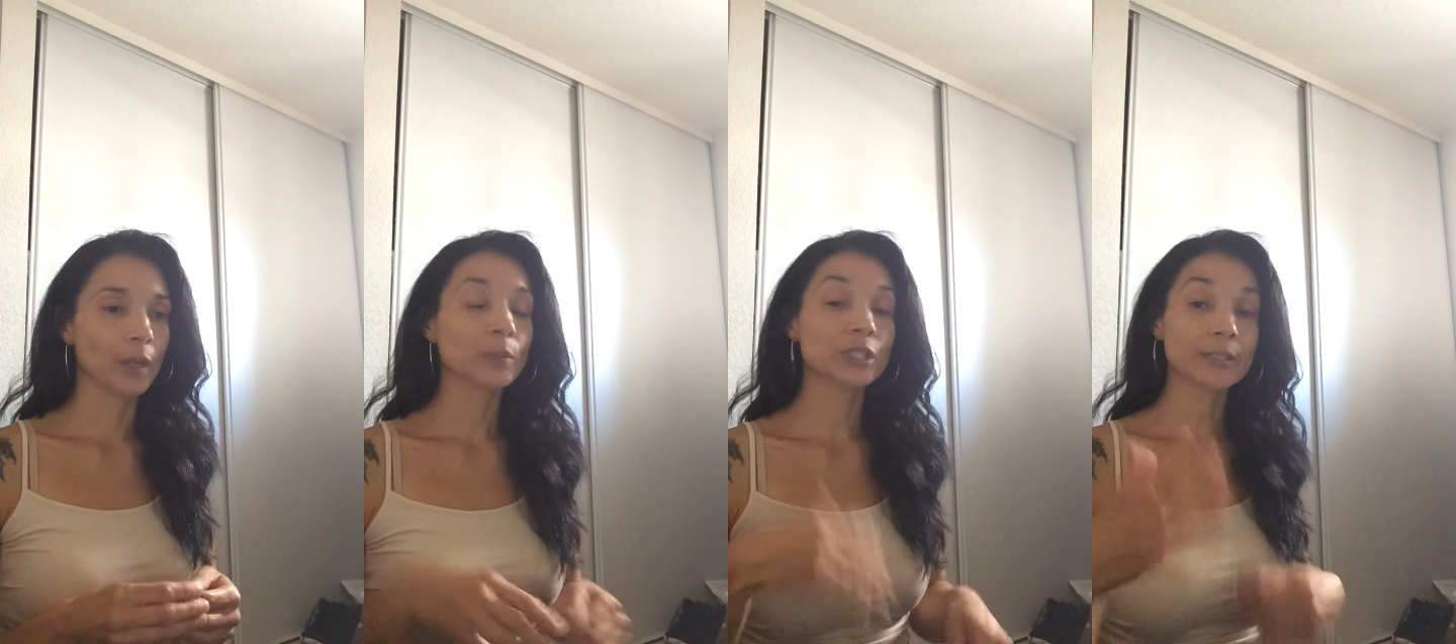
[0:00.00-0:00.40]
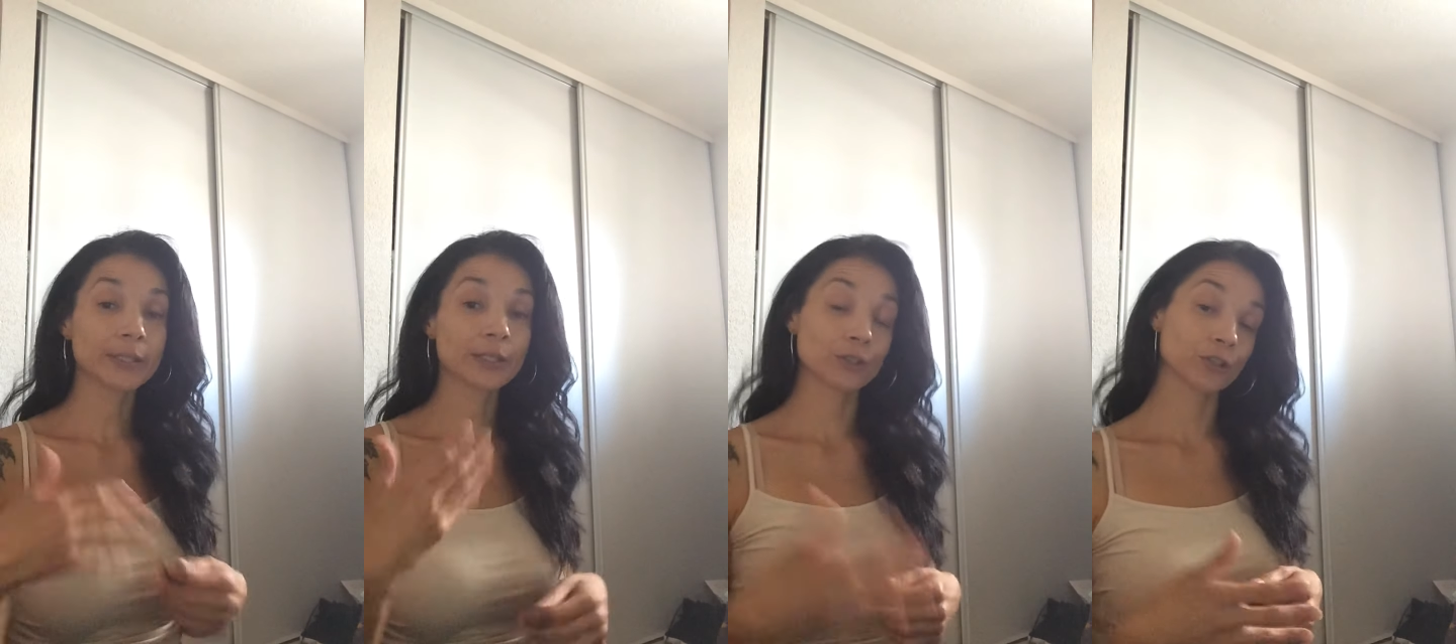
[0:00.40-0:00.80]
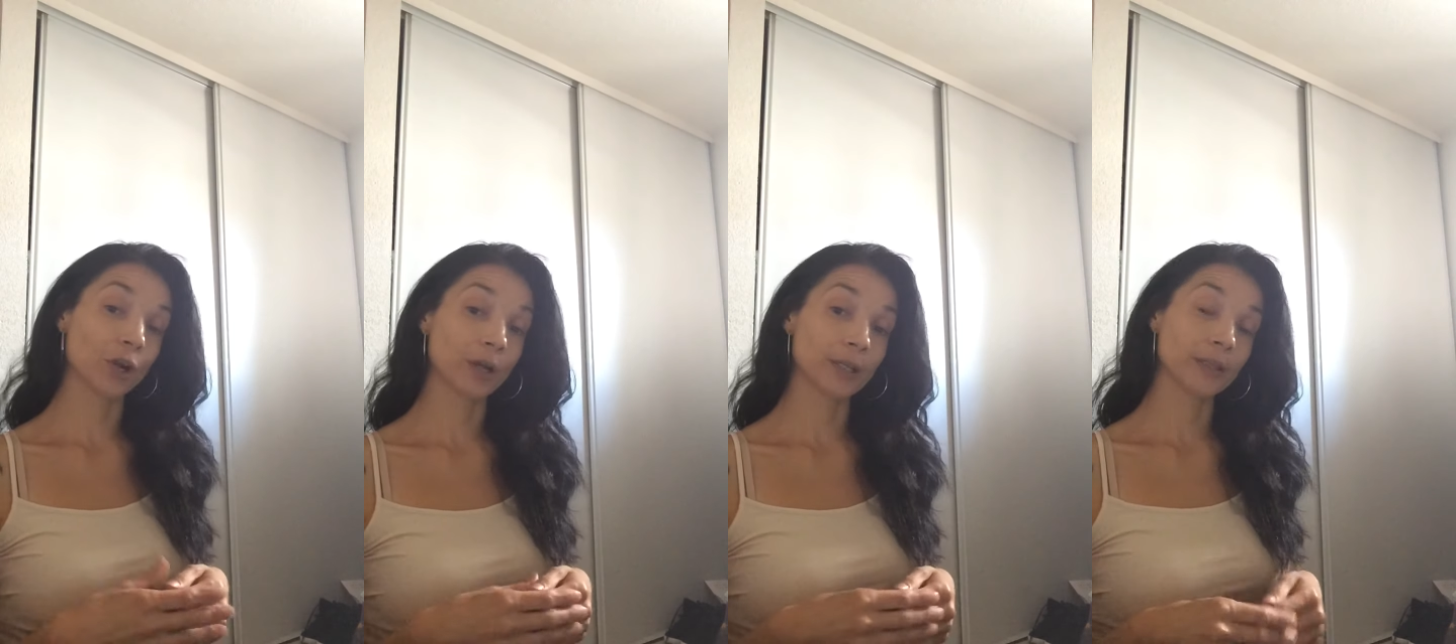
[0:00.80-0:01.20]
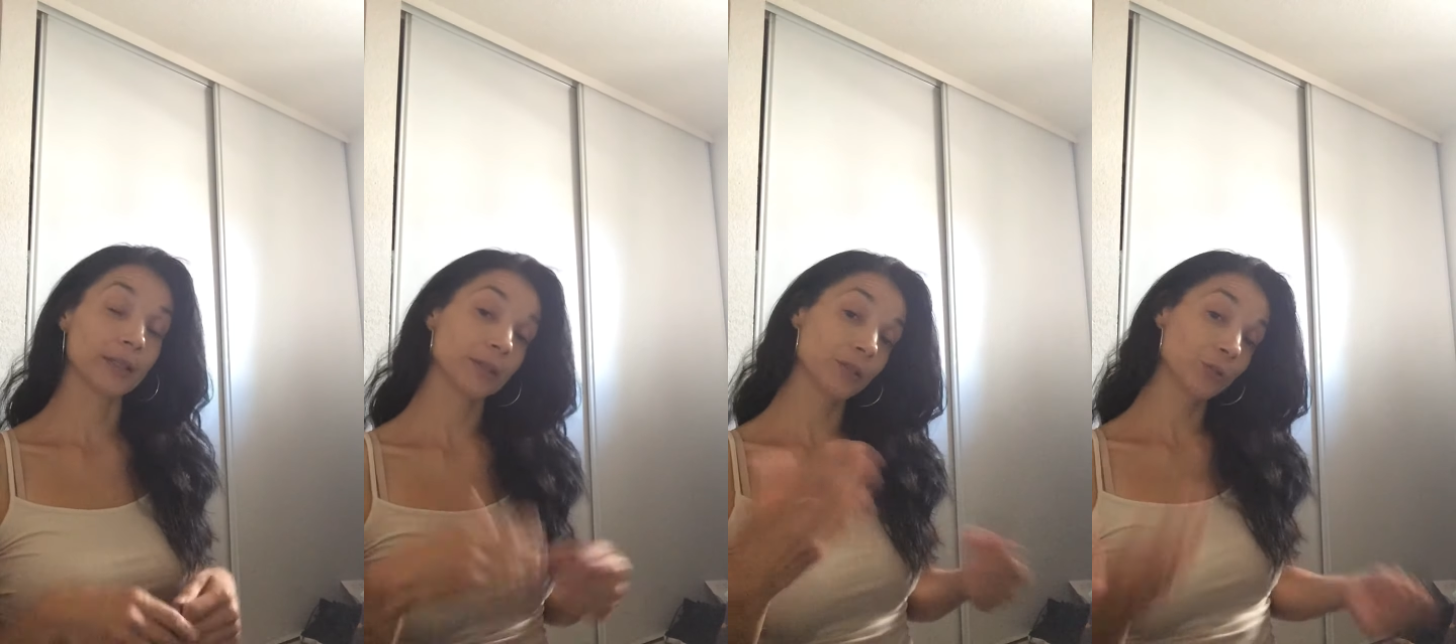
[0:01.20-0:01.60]
But just to get her started,
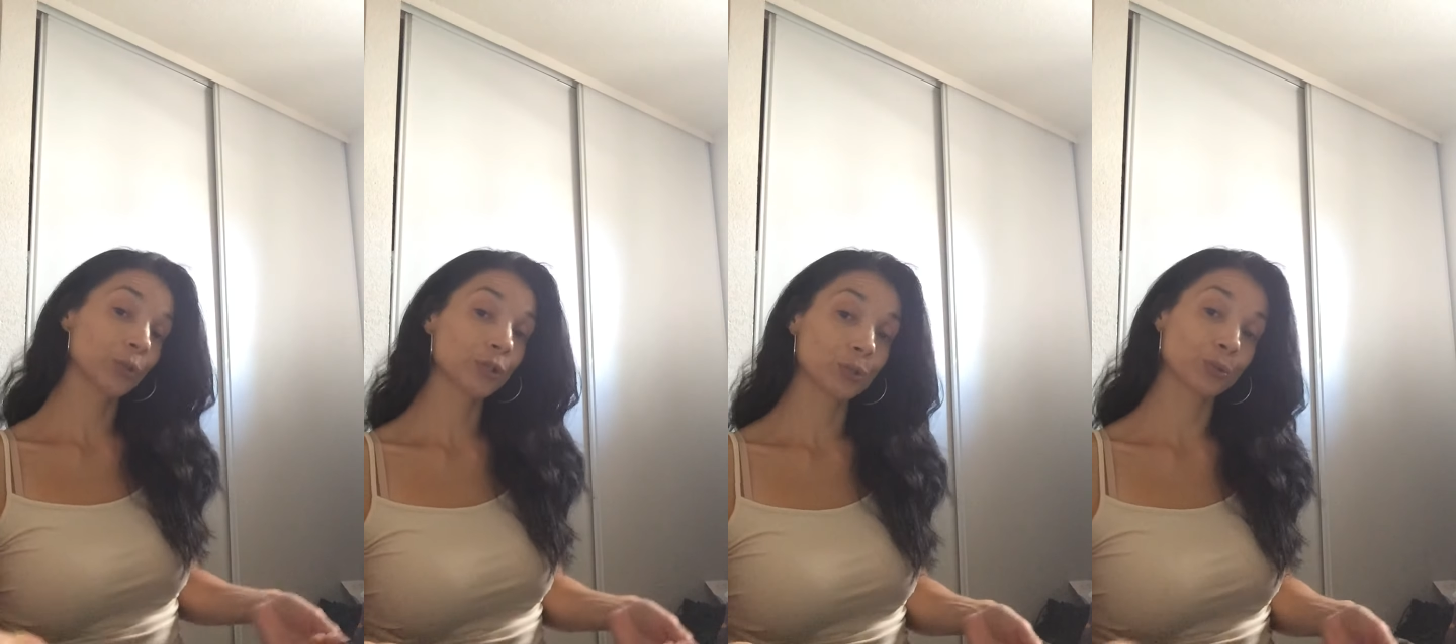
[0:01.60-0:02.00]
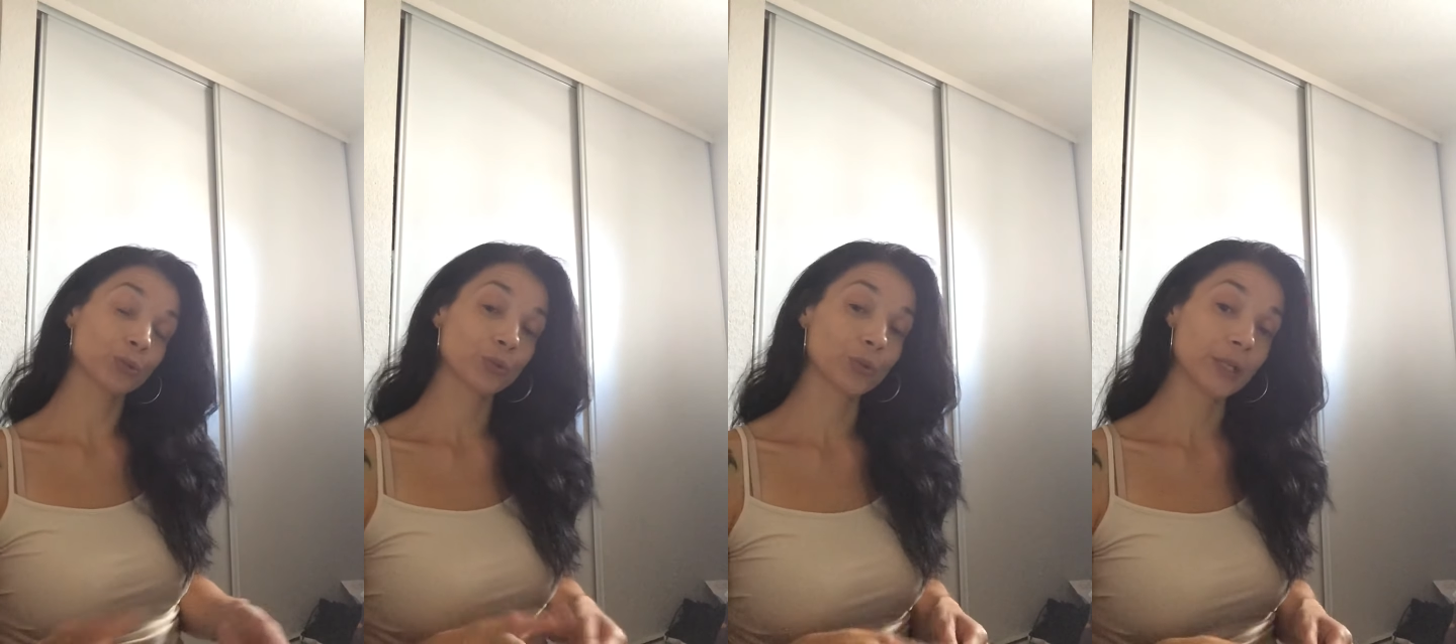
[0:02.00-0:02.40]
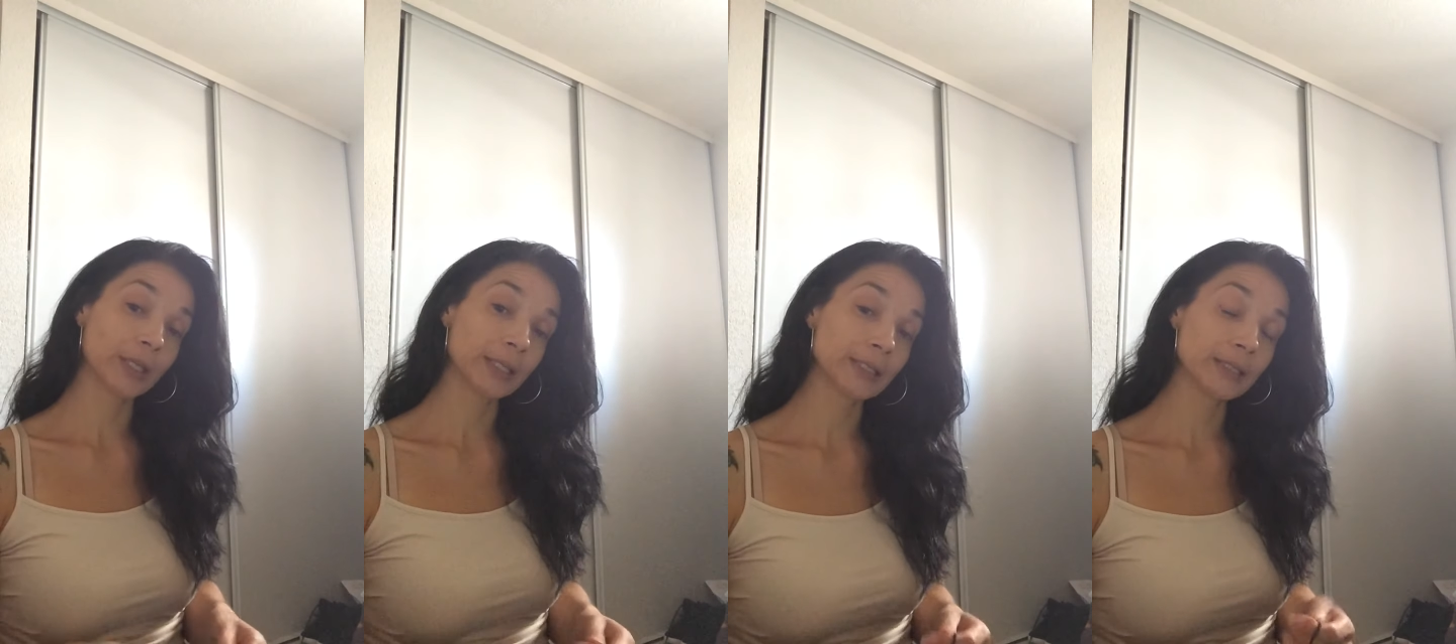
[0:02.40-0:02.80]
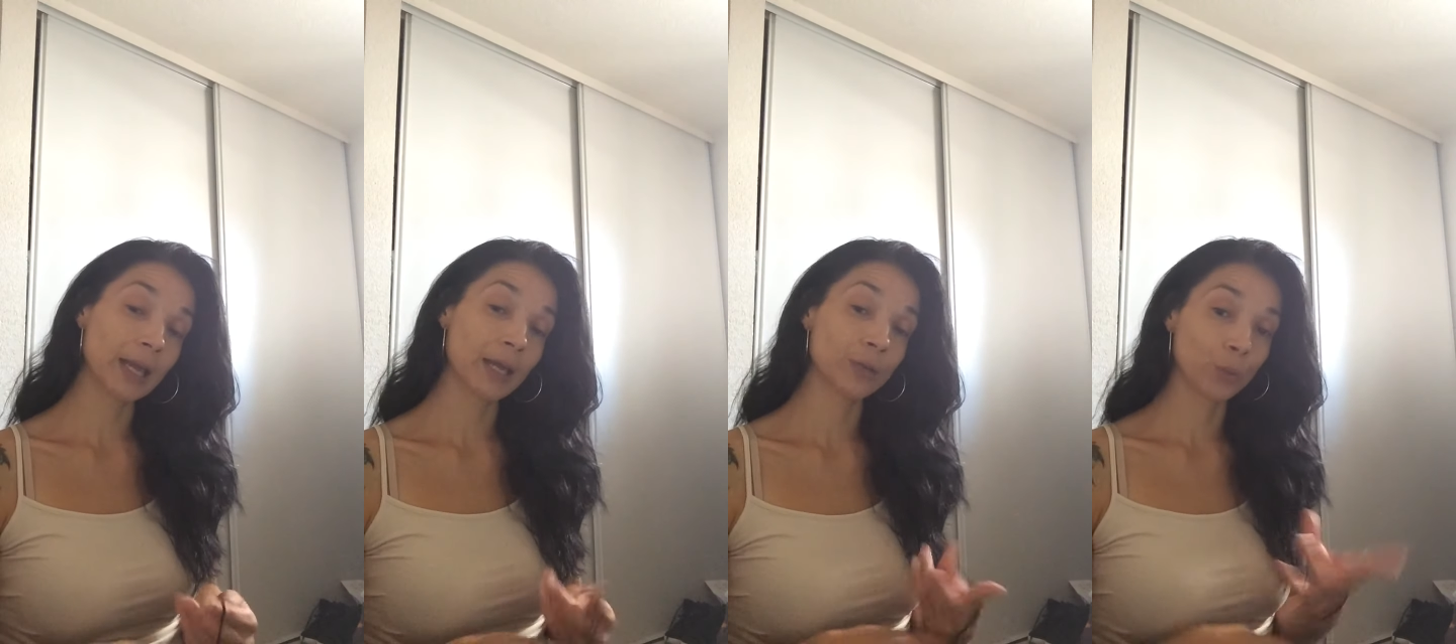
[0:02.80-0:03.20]
that this is what a social story is,
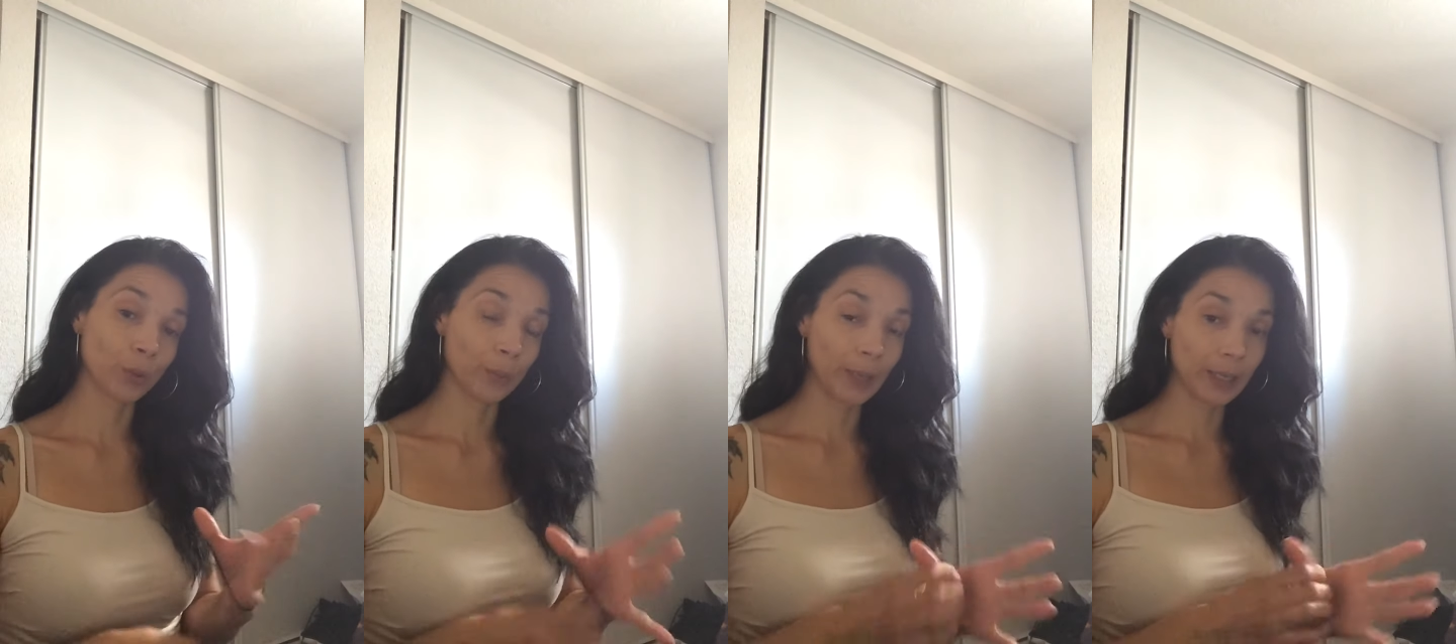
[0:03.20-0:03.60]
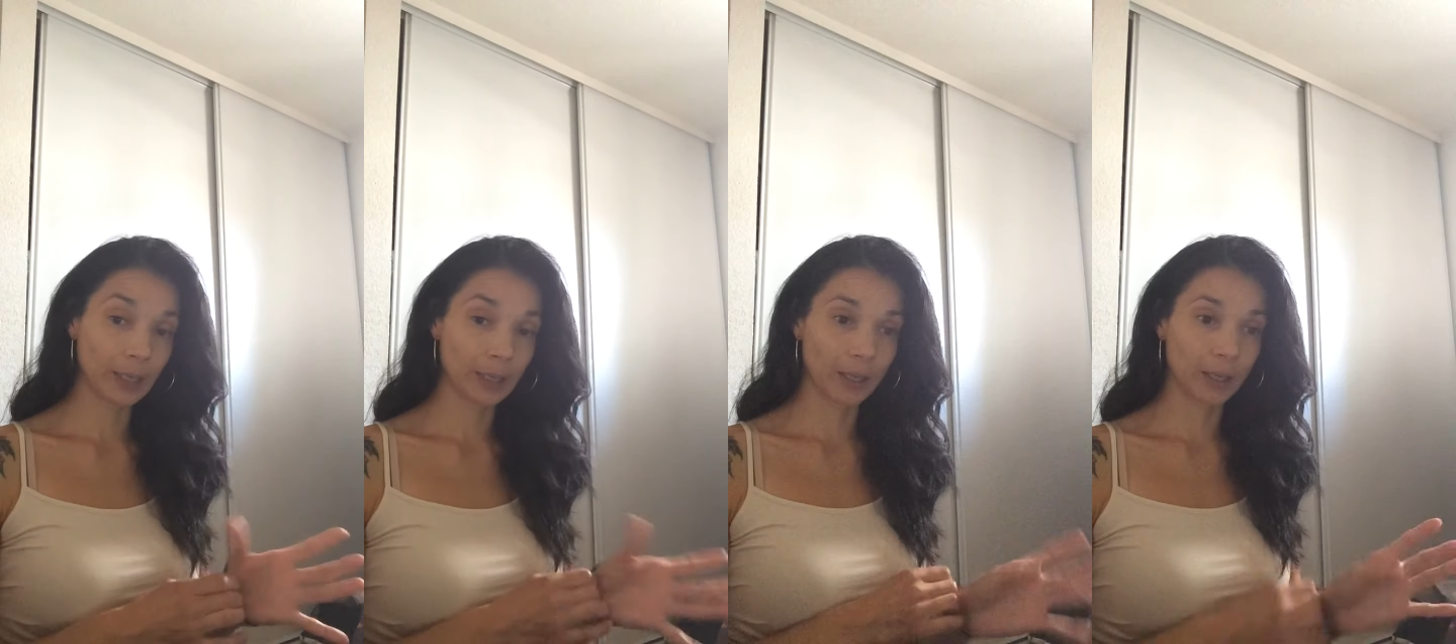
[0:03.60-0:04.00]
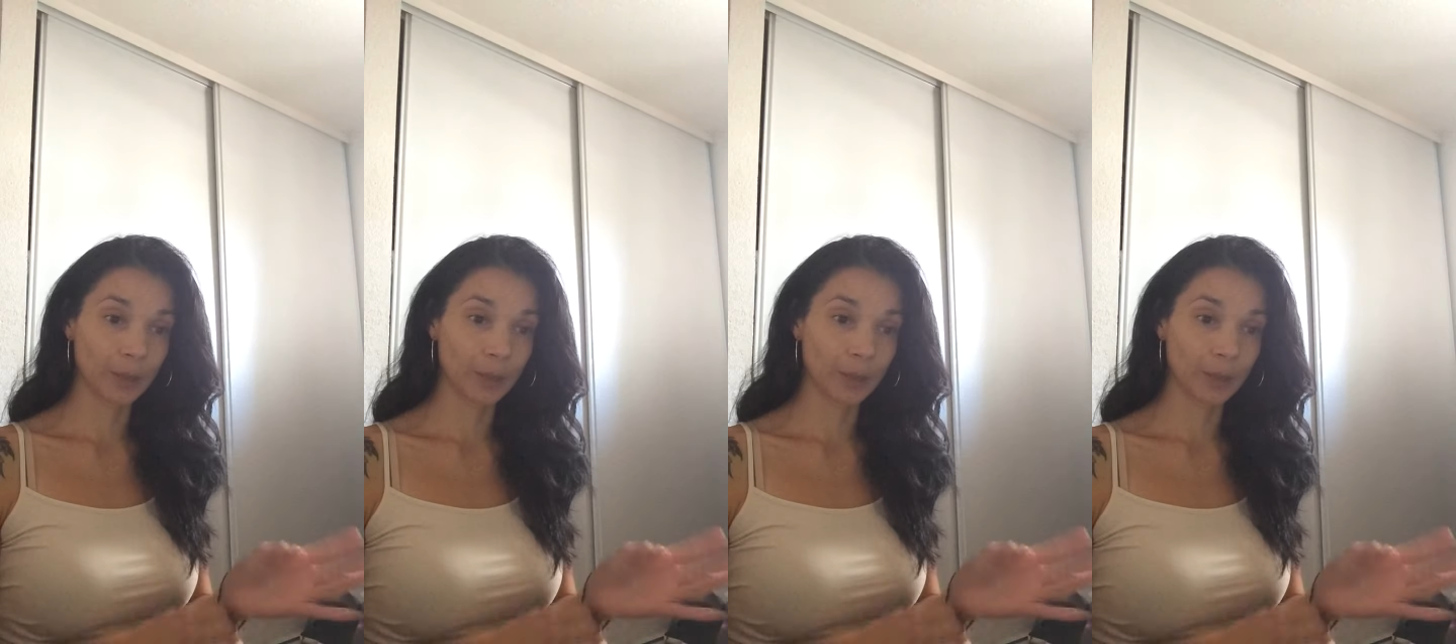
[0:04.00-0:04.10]
and we'll make it,